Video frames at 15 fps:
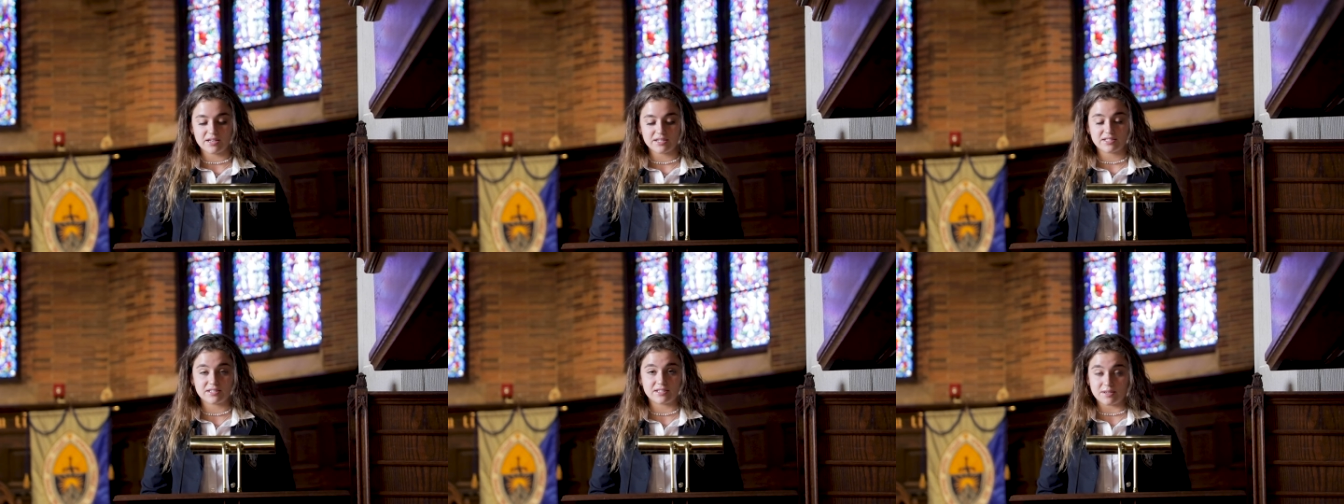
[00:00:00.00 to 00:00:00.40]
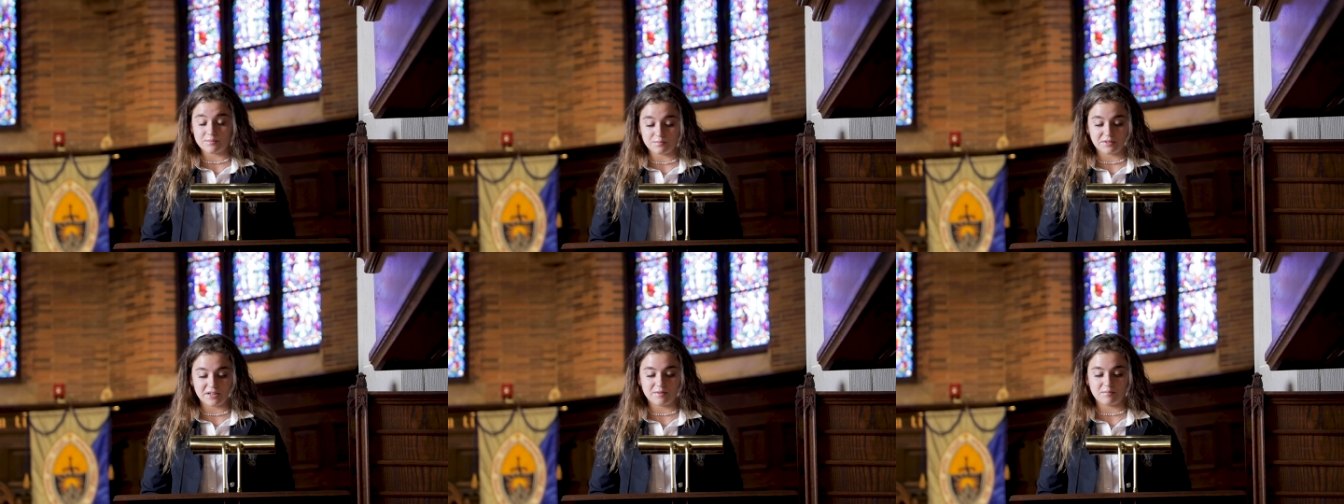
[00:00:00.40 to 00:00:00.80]

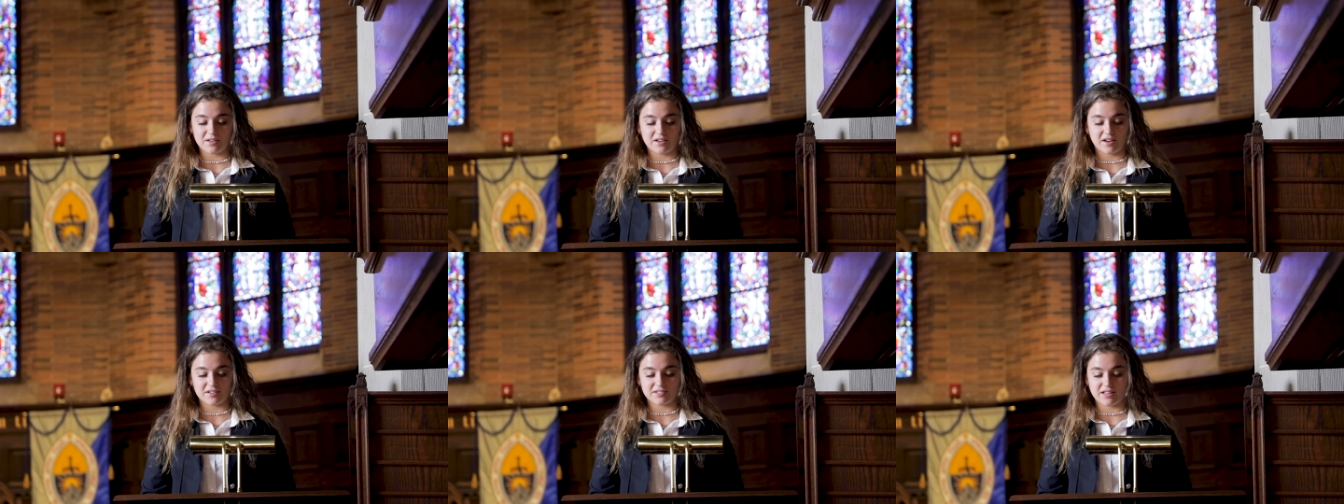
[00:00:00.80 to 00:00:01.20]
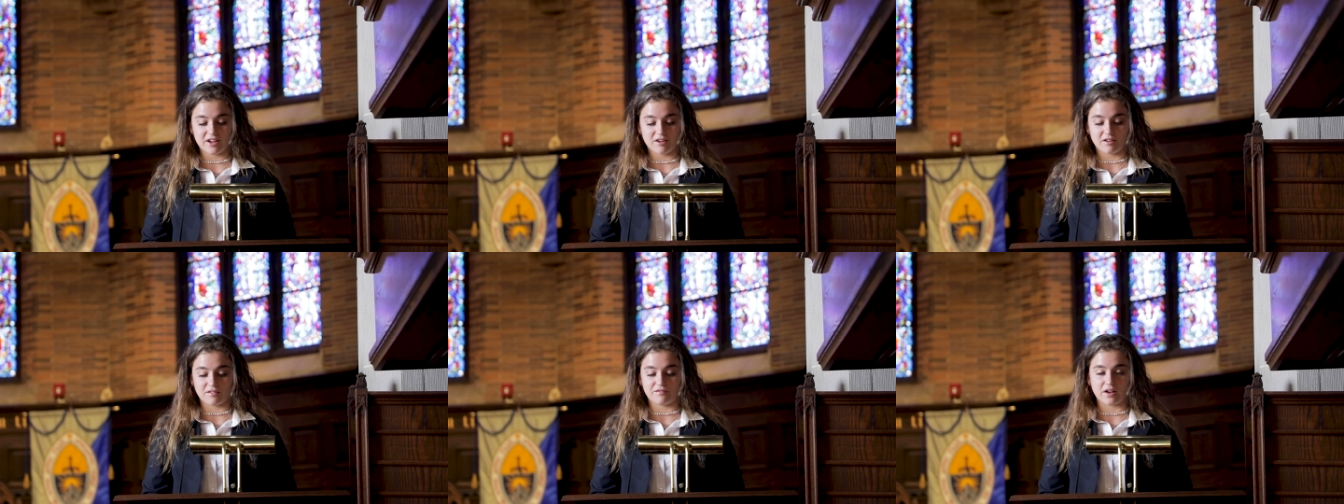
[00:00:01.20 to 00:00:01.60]
simply because
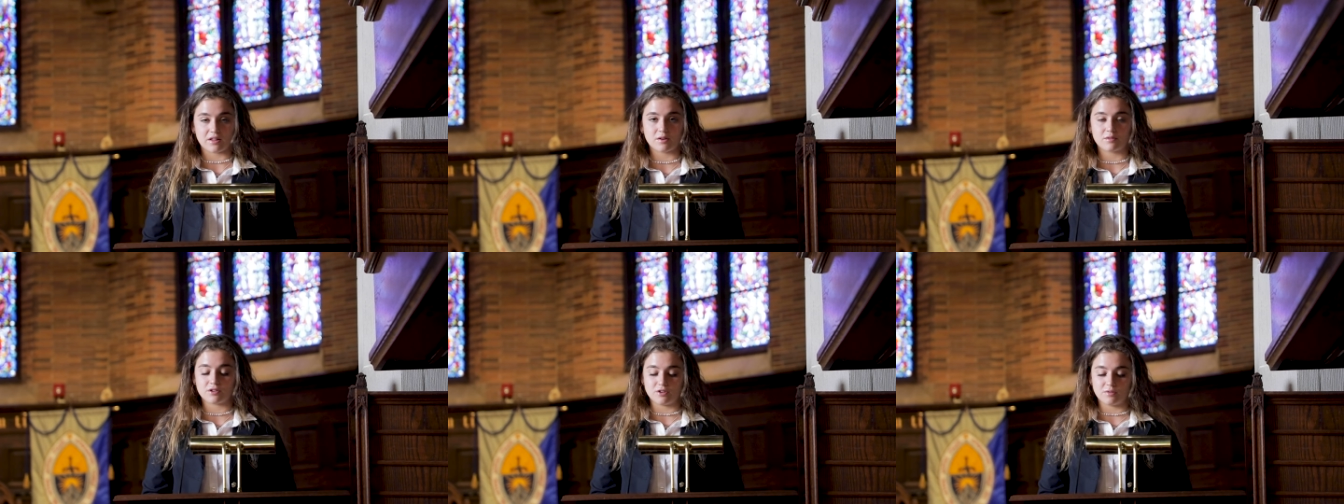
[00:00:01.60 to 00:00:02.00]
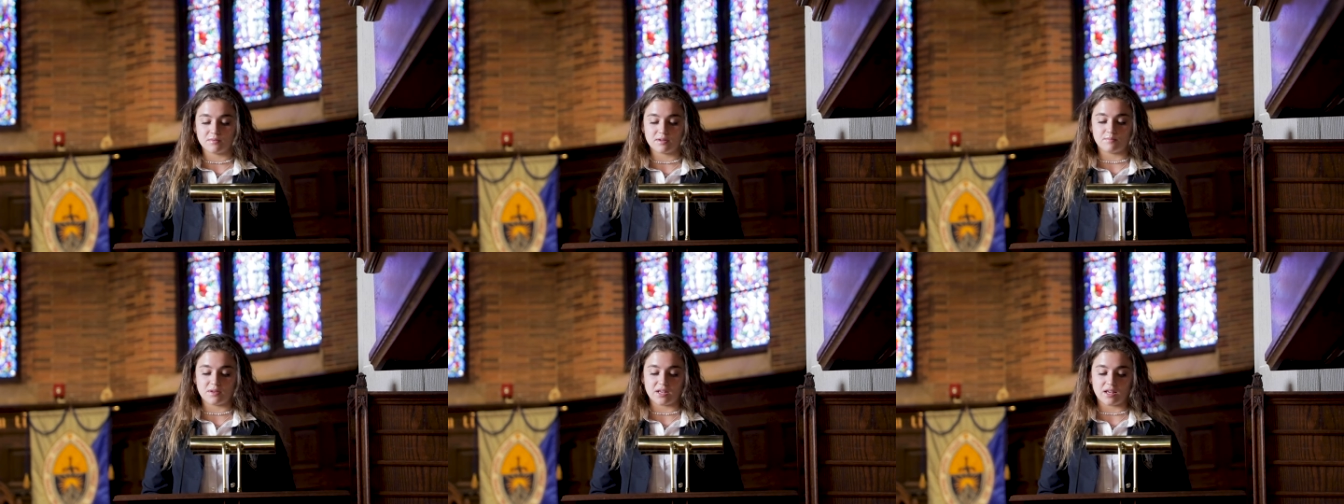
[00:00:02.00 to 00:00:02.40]
they are a fellow
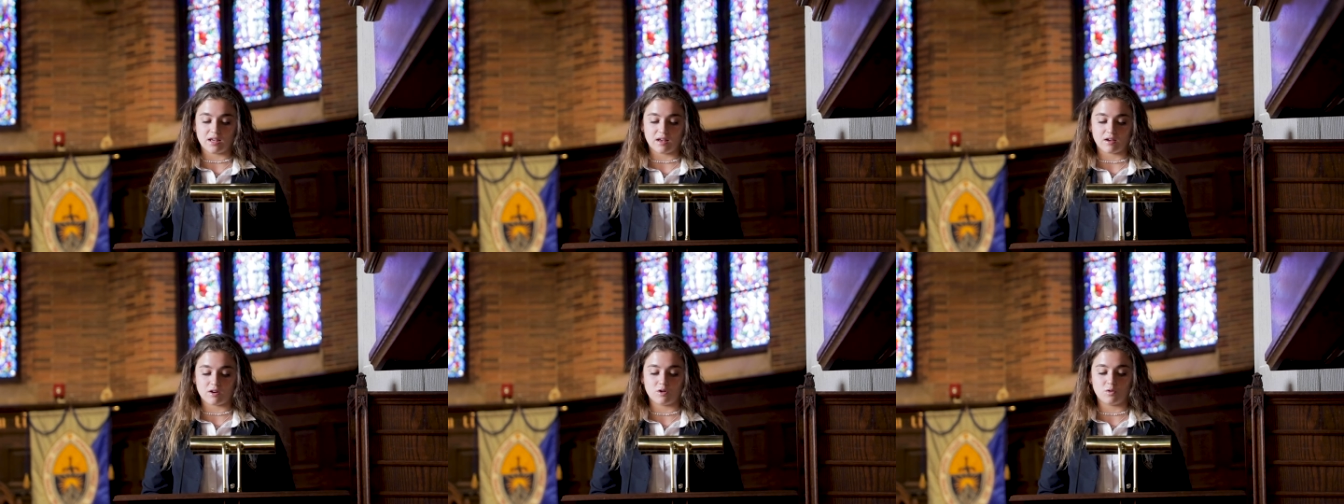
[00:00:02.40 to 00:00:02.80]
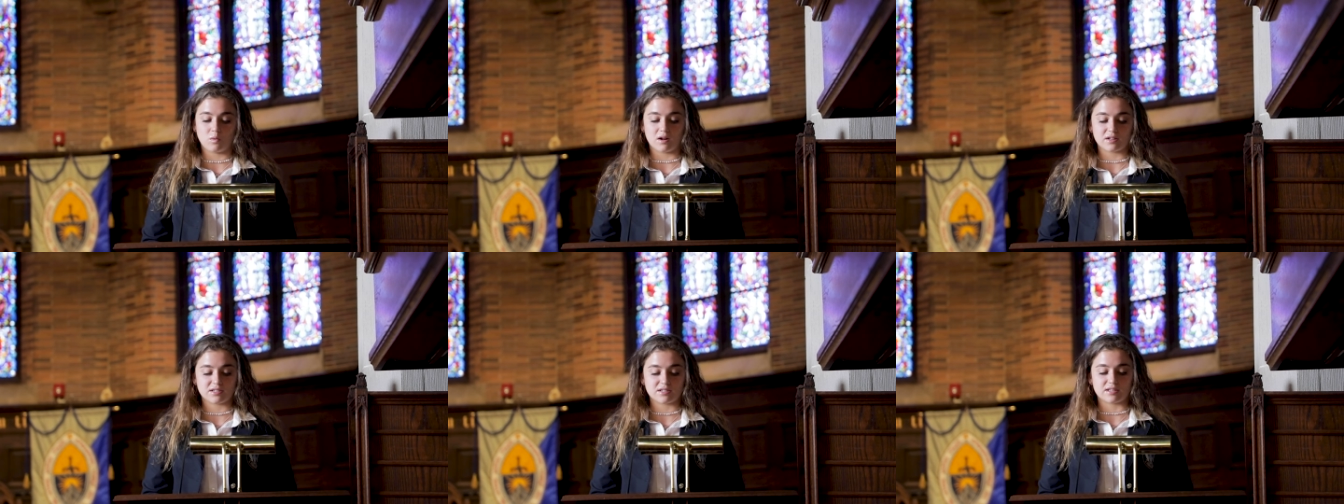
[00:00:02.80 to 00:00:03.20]
human being who
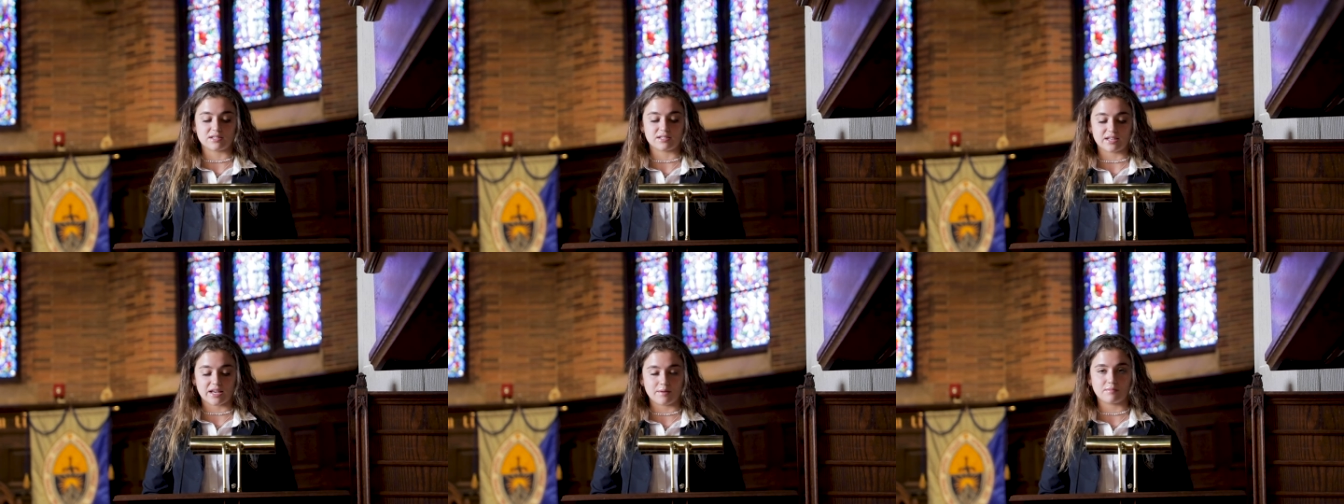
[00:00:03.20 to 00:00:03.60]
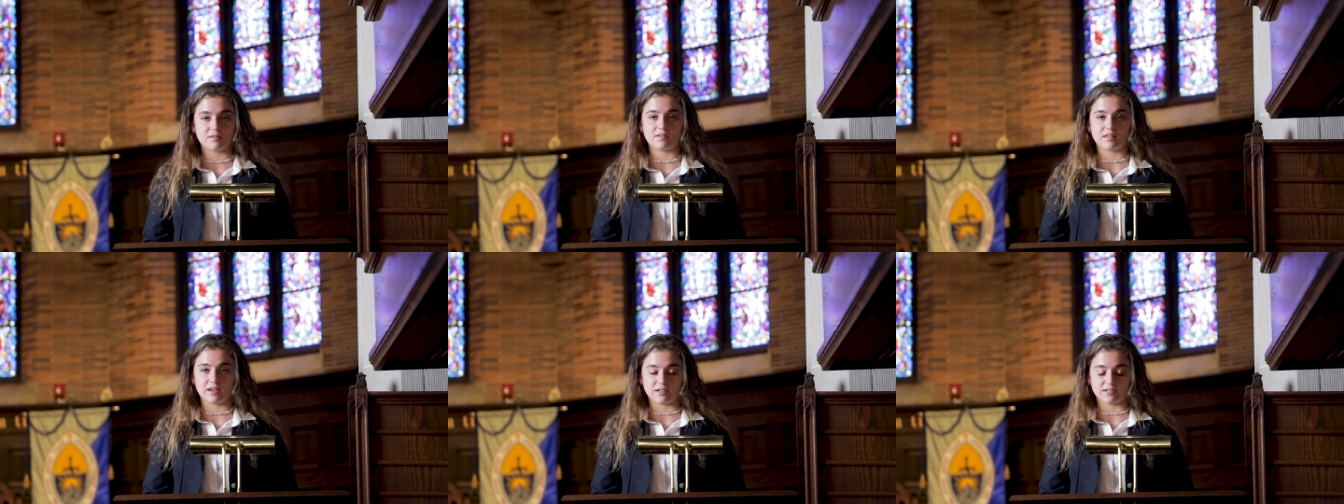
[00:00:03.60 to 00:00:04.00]
wants the same
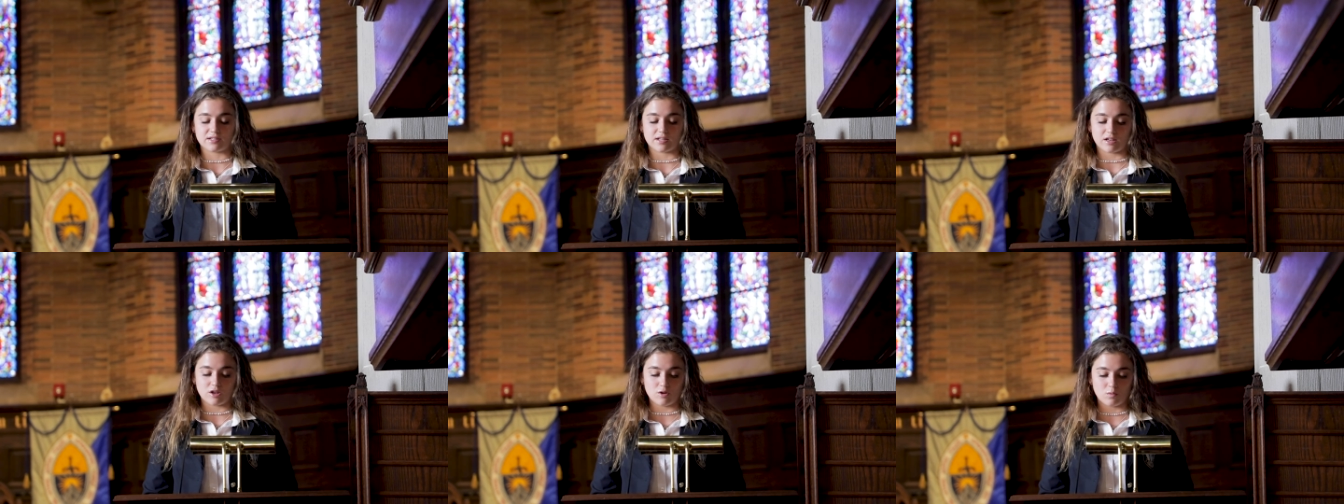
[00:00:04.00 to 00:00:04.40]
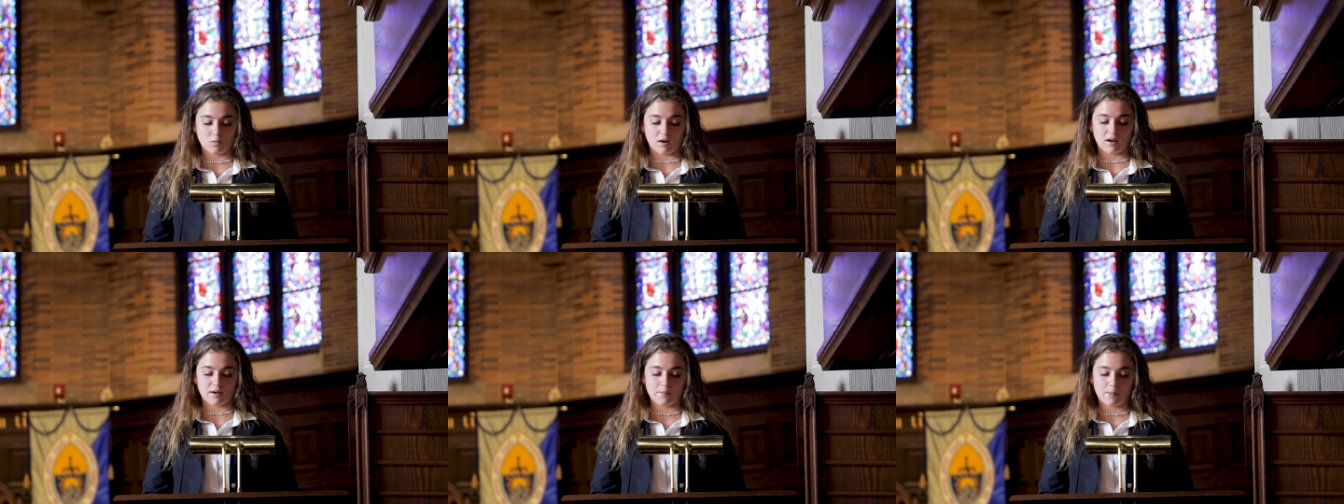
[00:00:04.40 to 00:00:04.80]
things that you
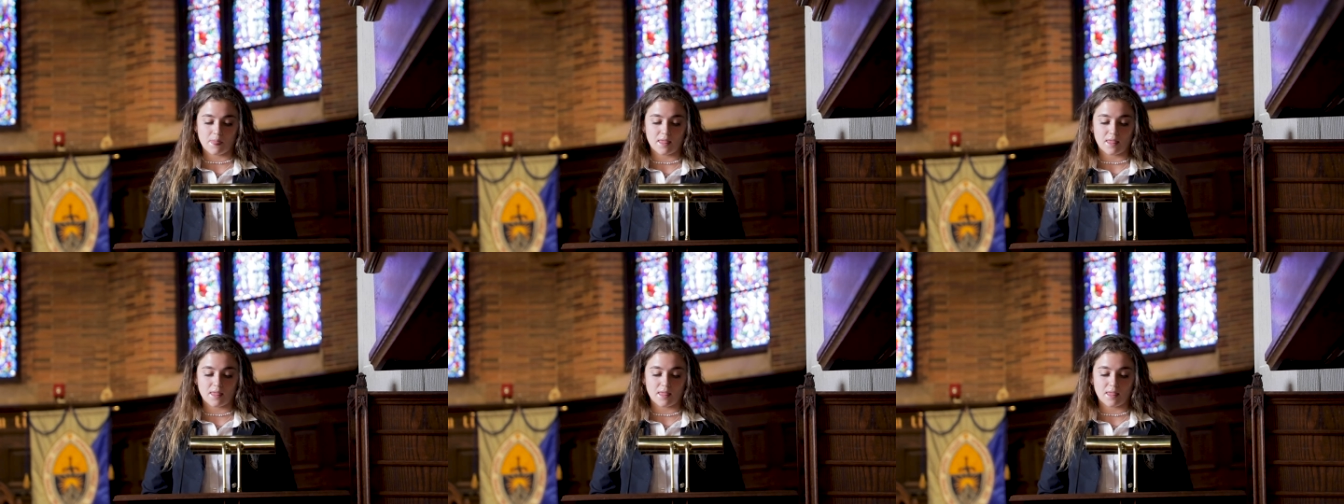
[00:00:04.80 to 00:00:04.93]
want